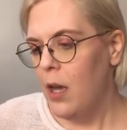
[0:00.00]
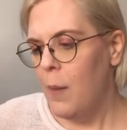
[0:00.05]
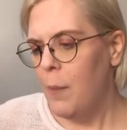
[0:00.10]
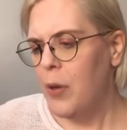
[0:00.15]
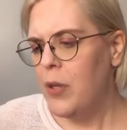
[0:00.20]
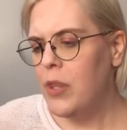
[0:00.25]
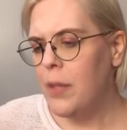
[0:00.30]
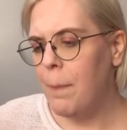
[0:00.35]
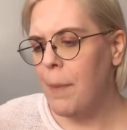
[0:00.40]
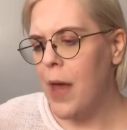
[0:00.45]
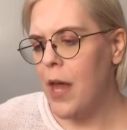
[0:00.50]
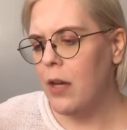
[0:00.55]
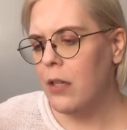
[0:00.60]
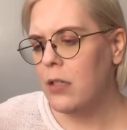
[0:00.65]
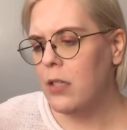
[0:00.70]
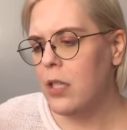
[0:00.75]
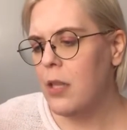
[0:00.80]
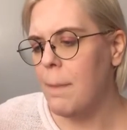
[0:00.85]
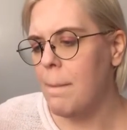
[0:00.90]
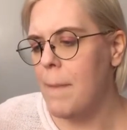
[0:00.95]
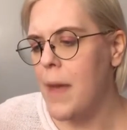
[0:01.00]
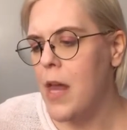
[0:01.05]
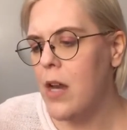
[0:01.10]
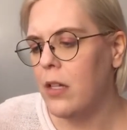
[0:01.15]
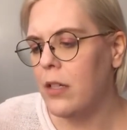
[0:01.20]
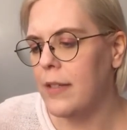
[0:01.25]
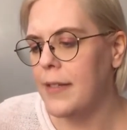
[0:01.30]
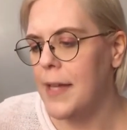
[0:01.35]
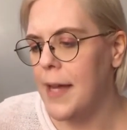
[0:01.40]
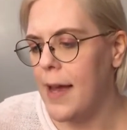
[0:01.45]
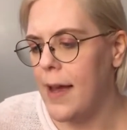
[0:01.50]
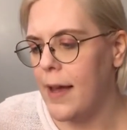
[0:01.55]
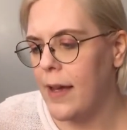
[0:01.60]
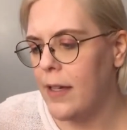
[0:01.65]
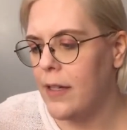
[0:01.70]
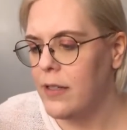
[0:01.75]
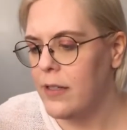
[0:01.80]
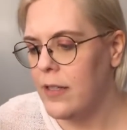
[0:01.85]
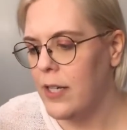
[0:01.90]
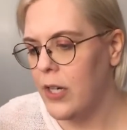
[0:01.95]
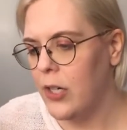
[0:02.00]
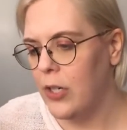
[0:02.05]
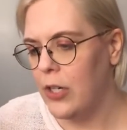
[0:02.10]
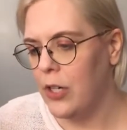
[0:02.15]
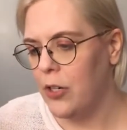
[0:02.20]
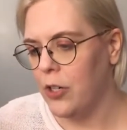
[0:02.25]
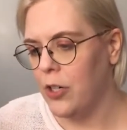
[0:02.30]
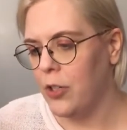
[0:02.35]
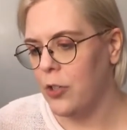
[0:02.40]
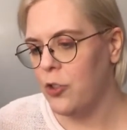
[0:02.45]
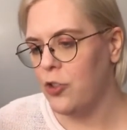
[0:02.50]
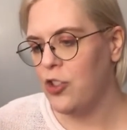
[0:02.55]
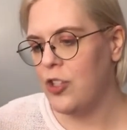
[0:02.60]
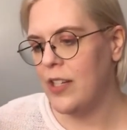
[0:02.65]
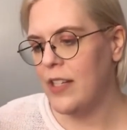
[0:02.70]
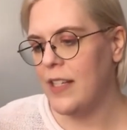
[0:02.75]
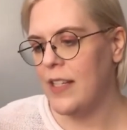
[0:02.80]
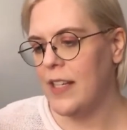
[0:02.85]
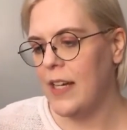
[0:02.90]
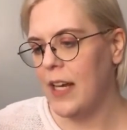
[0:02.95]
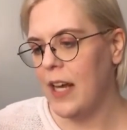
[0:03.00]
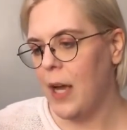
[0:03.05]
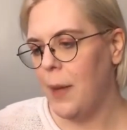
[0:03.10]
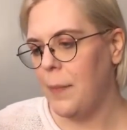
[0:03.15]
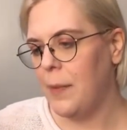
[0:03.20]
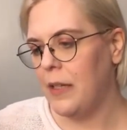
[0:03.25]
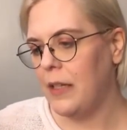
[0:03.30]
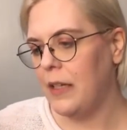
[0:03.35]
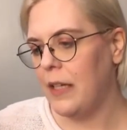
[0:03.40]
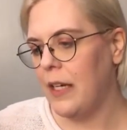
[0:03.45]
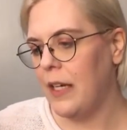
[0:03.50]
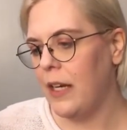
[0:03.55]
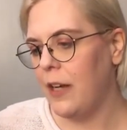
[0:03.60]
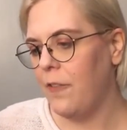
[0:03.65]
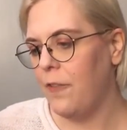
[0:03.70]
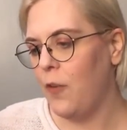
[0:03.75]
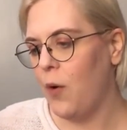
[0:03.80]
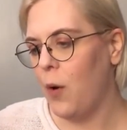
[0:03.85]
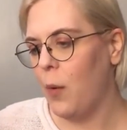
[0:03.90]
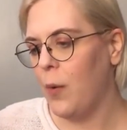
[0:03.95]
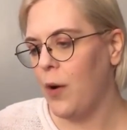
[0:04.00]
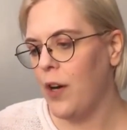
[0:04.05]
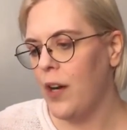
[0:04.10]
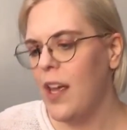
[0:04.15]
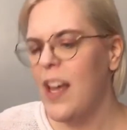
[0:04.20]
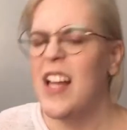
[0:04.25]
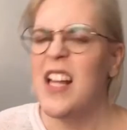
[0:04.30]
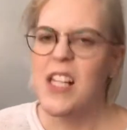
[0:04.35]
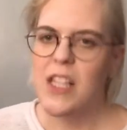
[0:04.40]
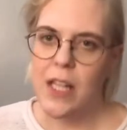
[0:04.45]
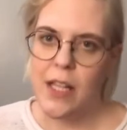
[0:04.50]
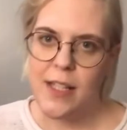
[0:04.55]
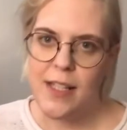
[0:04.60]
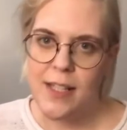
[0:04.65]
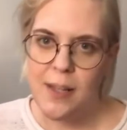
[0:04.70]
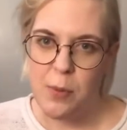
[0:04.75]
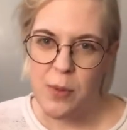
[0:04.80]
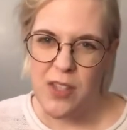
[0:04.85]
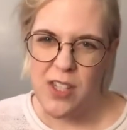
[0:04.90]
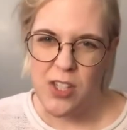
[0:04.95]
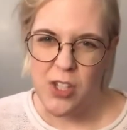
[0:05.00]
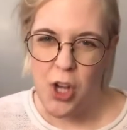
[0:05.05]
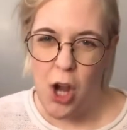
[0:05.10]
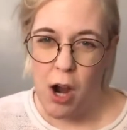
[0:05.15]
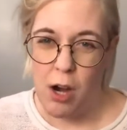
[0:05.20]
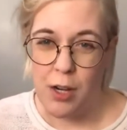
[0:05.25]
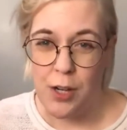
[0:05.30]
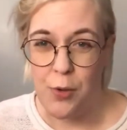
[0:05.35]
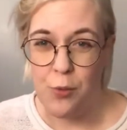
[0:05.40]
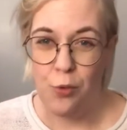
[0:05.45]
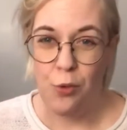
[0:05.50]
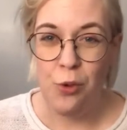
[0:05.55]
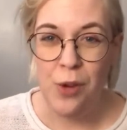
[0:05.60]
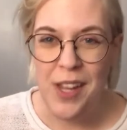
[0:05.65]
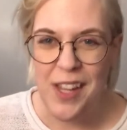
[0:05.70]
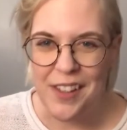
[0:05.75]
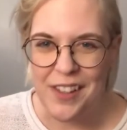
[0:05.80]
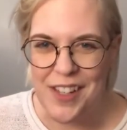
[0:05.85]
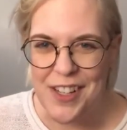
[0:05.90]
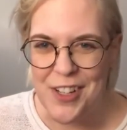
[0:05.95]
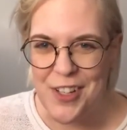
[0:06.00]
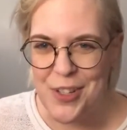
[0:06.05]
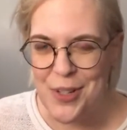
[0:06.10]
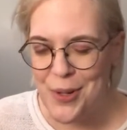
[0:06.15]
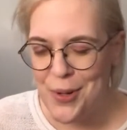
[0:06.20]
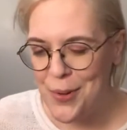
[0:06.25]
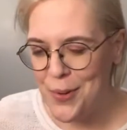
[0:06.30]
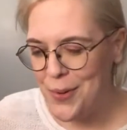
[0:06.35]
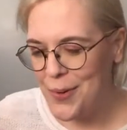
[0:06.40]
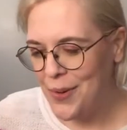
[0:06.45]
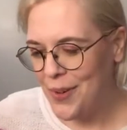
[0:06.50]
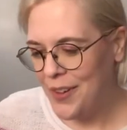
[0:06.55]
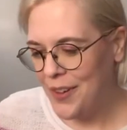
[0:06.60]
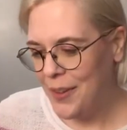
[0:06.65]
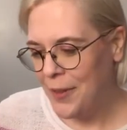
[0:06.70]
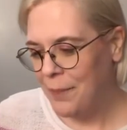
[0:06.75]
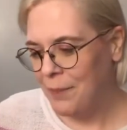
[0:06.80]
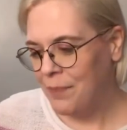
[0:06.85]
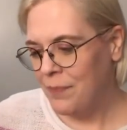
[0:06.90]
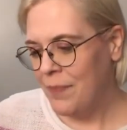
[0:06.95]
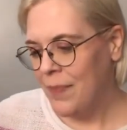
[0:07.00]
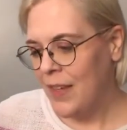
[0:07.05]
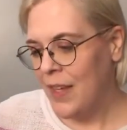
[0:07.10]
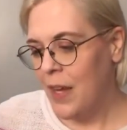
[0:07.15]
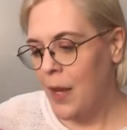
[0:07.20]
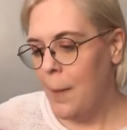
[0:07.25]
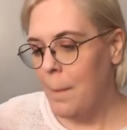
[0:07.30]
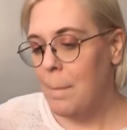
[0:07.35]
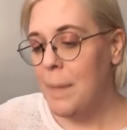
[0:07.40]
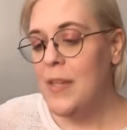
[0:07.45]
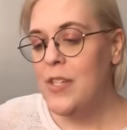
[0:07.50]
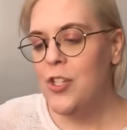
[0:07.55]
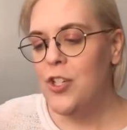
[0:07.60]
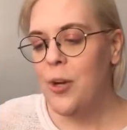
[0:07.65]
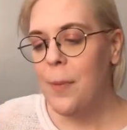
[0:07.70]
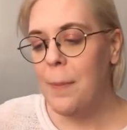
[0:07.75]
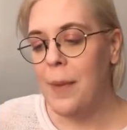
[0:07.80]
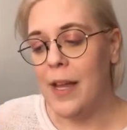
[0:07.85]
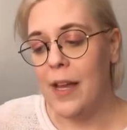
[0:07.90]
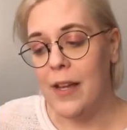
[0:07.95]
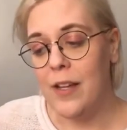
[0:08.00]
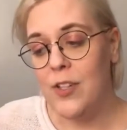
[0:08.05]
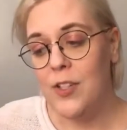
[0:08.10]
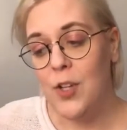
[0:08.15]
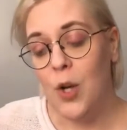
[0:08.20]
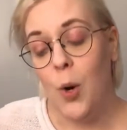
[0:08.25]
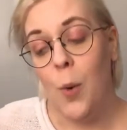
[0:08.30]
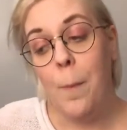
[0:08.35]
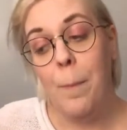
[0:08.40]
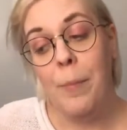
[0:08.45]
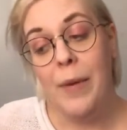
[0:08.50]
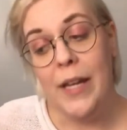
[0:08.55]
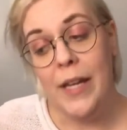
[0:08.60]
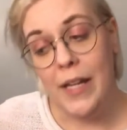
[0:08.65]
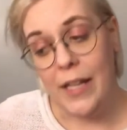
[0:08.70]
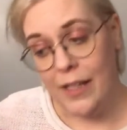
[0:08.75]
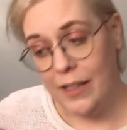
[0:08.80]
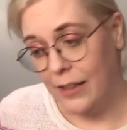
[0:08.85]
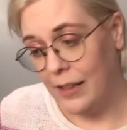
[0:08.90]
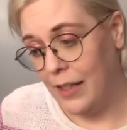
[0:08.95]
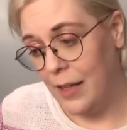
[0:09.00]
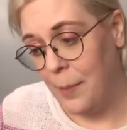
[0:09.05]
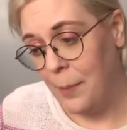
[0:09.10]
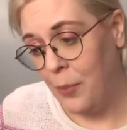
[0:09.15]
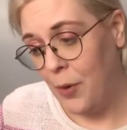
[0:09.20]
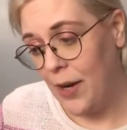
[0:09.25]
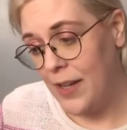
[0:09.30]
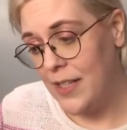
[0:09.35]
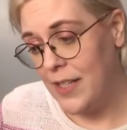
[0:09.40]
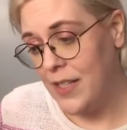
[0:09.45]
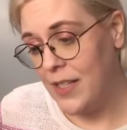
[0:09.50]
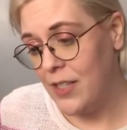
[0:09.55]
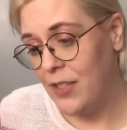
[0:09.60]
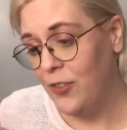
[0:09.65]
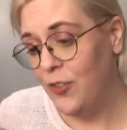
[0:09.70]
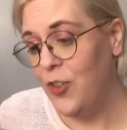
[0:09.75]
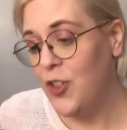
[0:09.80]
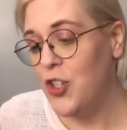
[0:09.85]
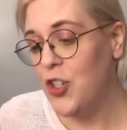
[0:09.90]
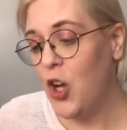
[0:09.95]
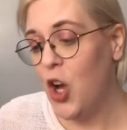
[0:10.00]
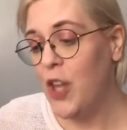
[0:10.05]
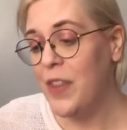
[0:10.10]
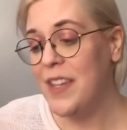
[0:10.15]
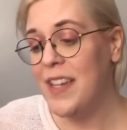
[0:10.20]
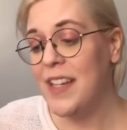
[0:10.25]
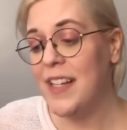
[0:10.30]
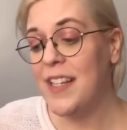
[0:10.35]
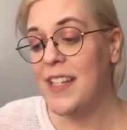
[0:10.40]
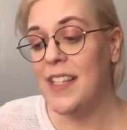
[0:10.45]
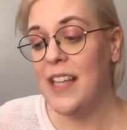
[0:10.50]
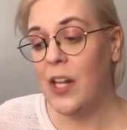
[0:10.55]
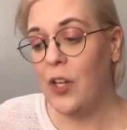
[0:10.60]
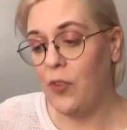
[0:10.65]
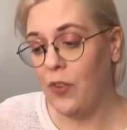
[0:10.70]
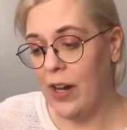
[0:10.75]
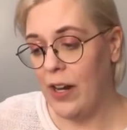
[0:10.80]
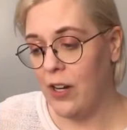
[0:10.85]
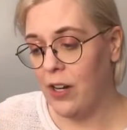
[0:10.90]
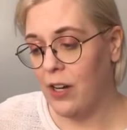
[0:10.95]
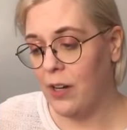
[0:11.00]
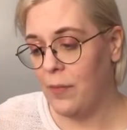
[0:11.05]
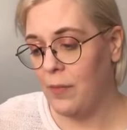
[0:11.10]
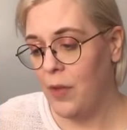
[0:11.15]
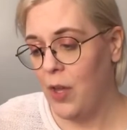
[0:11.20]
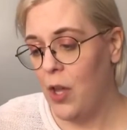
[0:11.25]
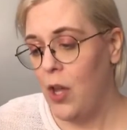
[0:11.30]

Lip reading: "Put the pedal to the metal, Dad," Terry urged, sitting up and leaning forward. "Let's see what this car can really do." Mr. Banks obediently pressed his foot on the accelerator.